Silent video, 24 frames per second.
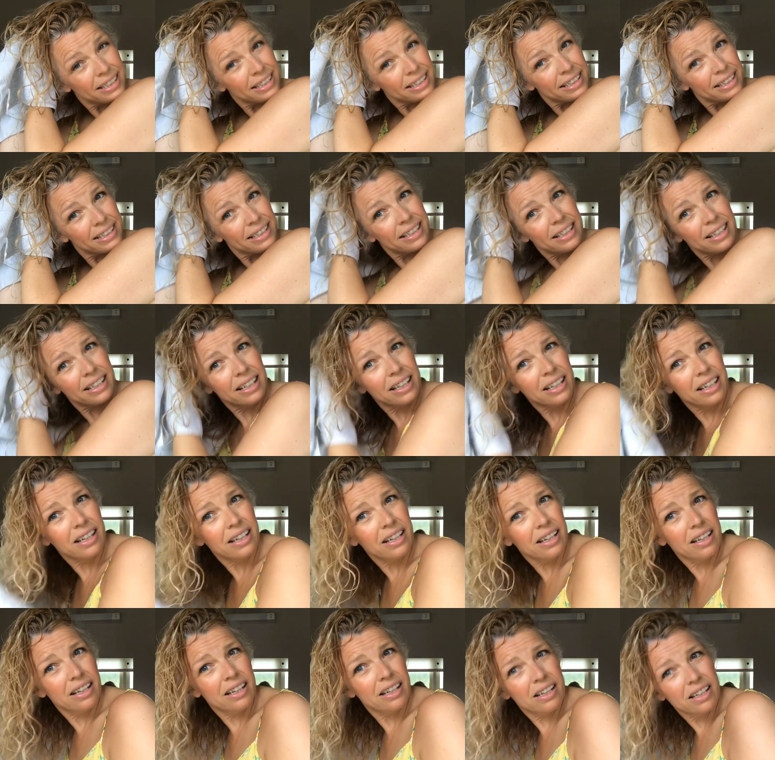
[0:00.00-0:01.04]

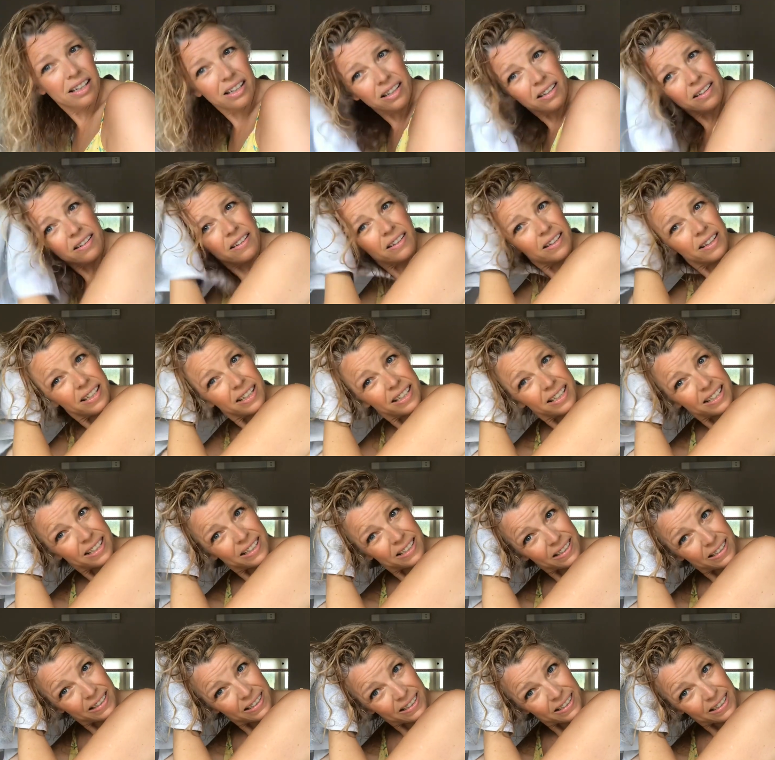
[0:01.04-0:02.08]

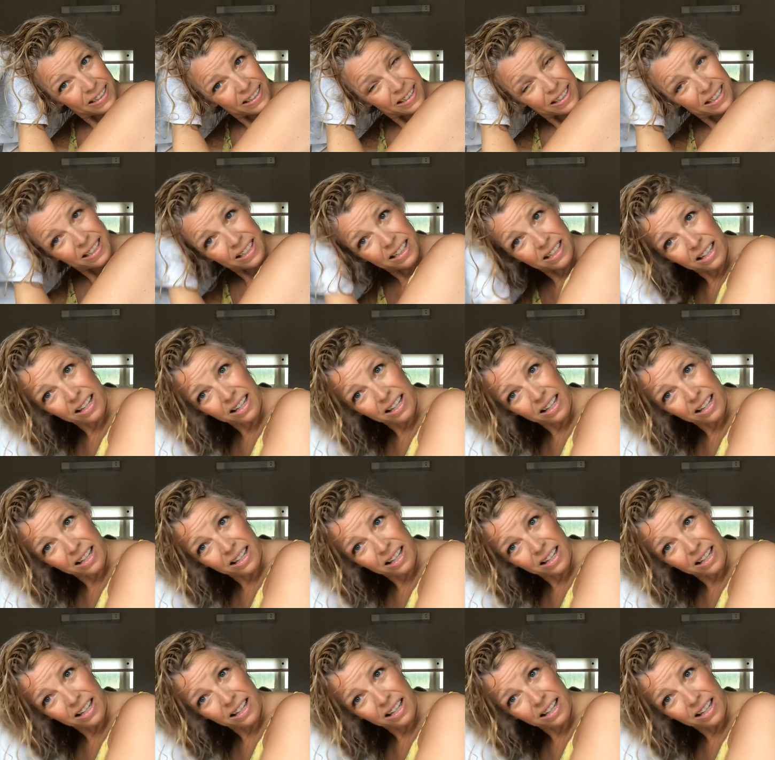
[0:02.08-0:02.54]
(silence)